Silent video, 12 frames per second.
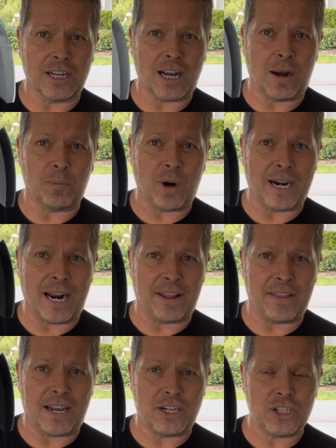come right out of
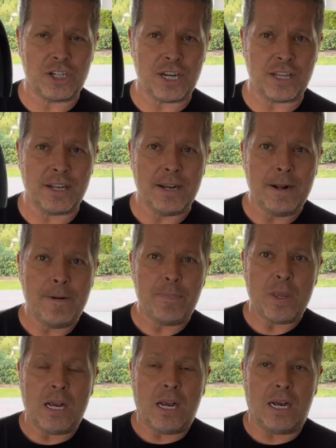that sheath.
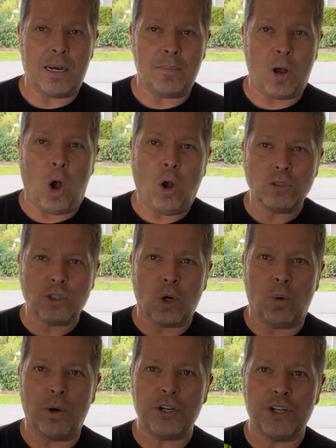Um, also,
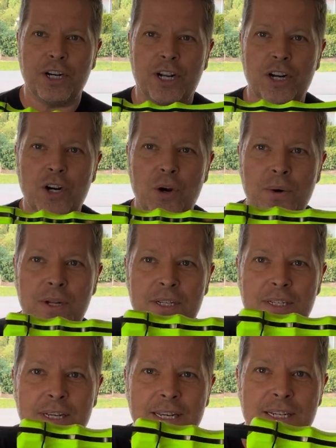what you're gonna
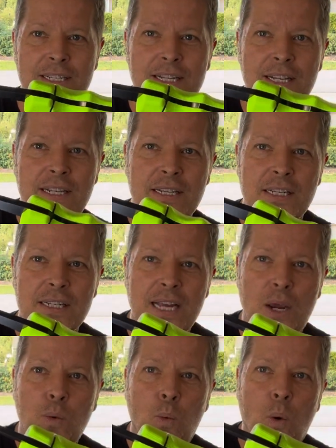notice is that this is a
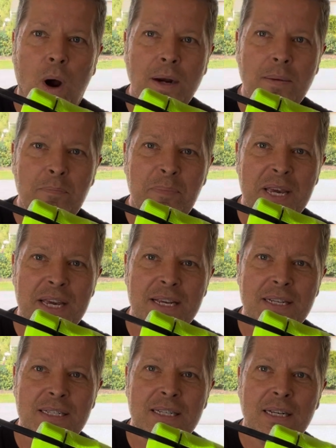one
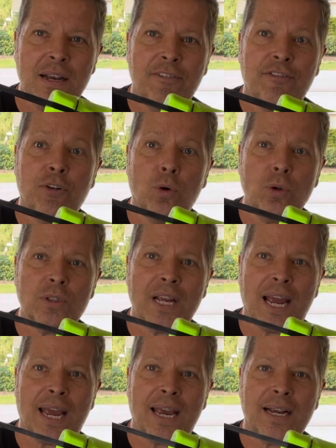piece full
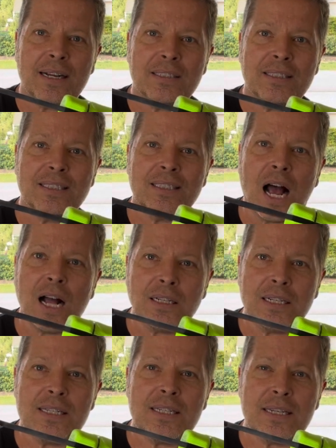tang
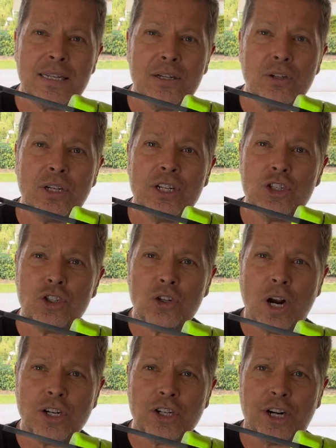solid steel
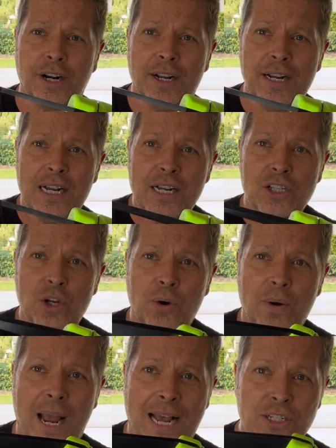construction.
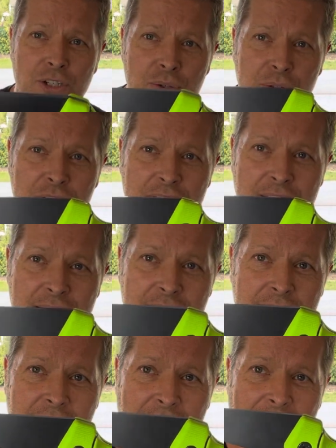So as you see,
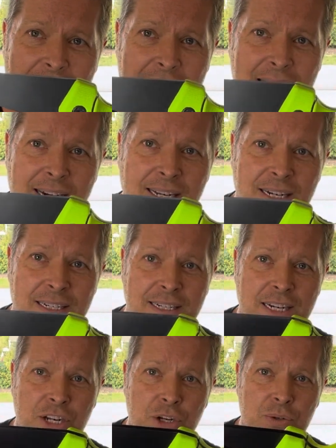the head
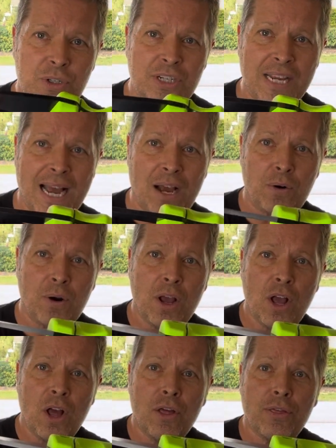continues down
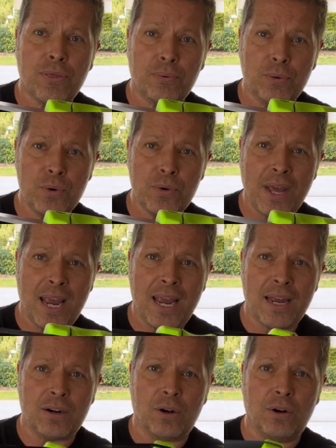through the
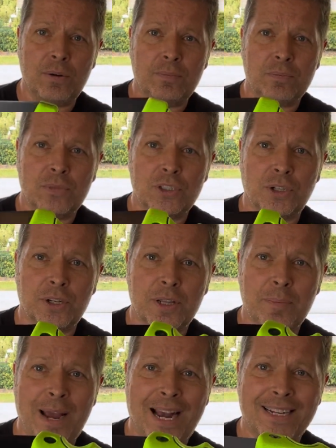handle, show you the
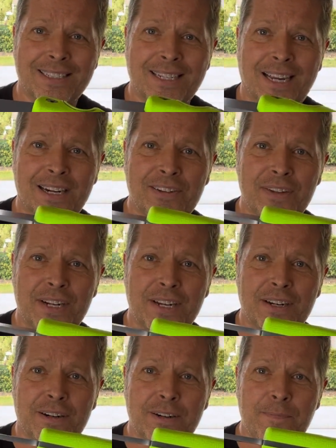back side of it
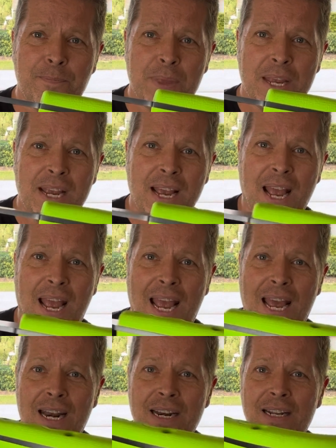here,
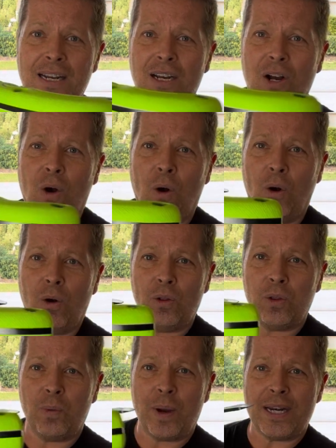and uh, all
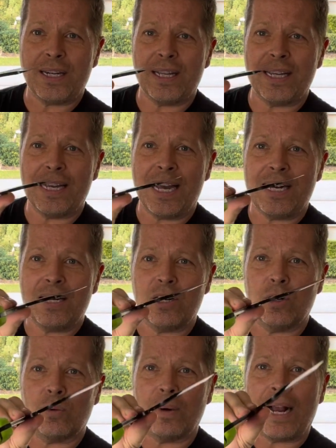the way to the end and
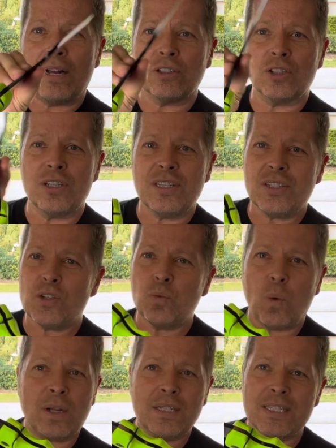around. So this is
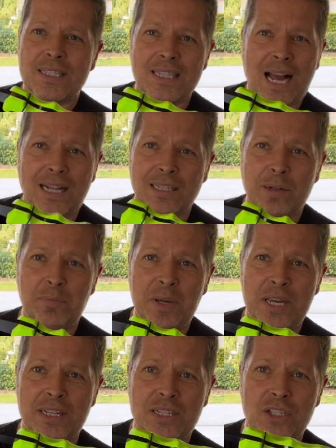one solid
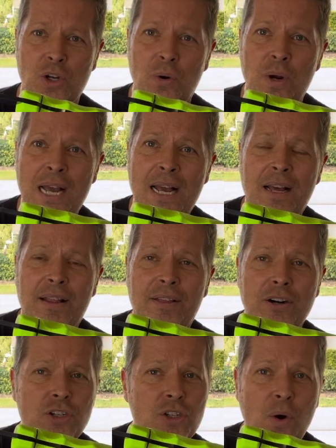piece. So
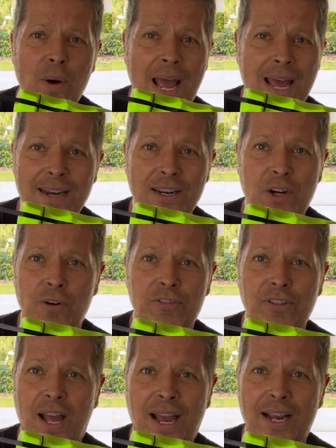there's no head to go
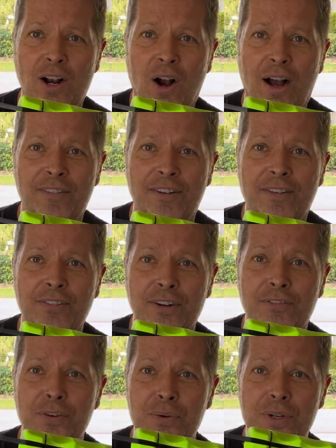flying off after
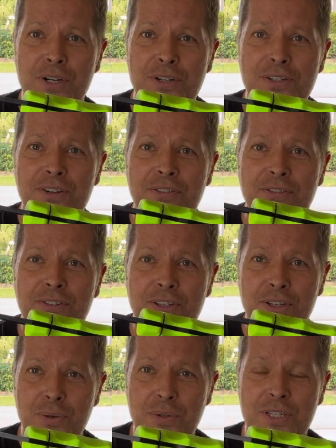a few years of
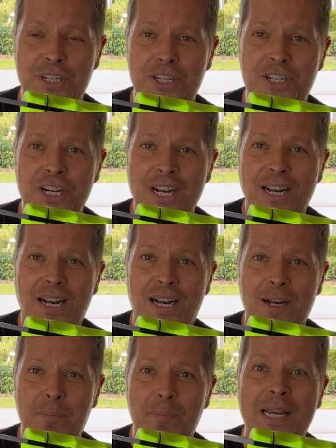usage
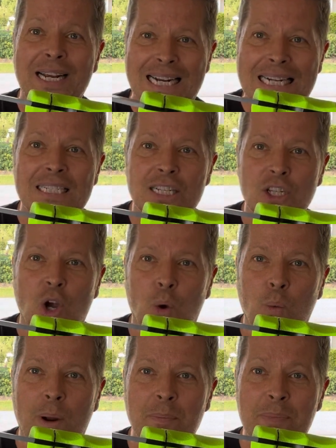um, because it's all
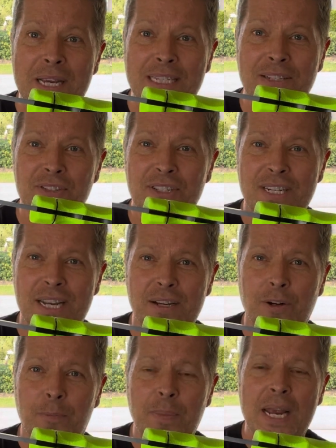one piece of steel.